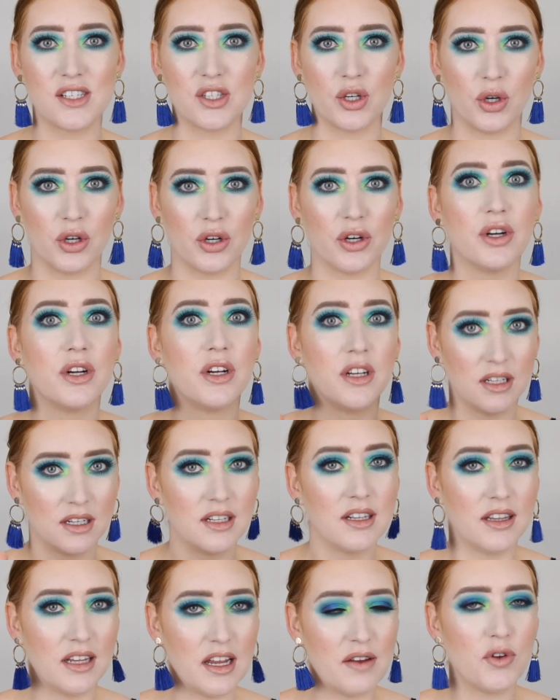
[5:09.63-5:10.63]
so
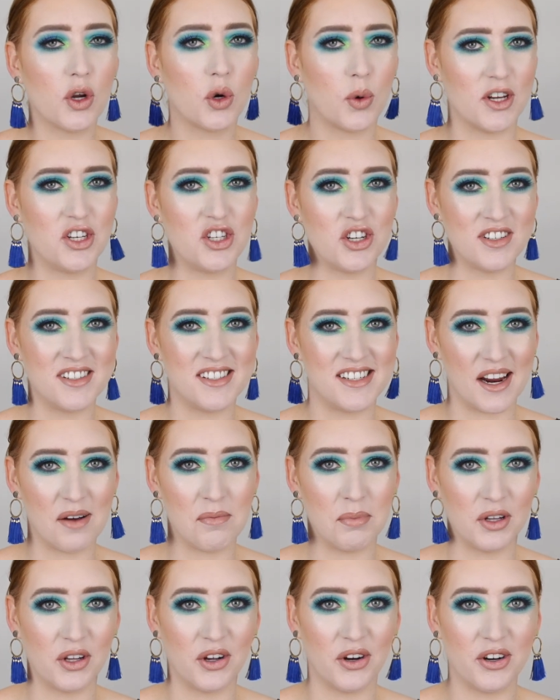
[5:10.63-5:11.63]
Leave your questions
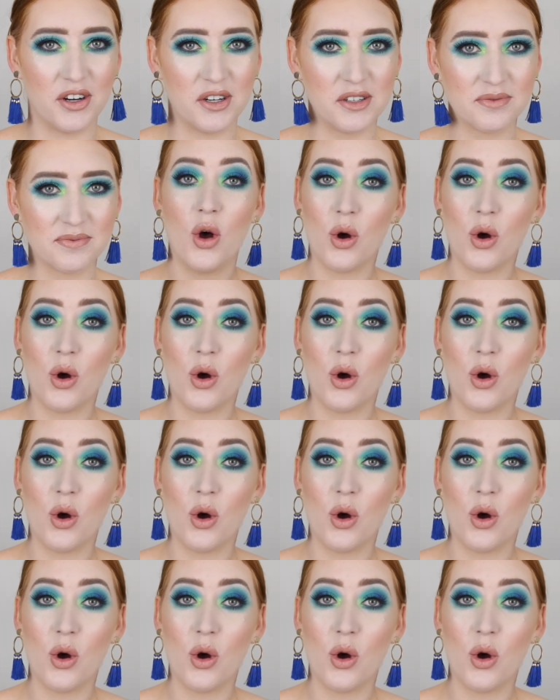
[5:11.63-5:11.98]
down below.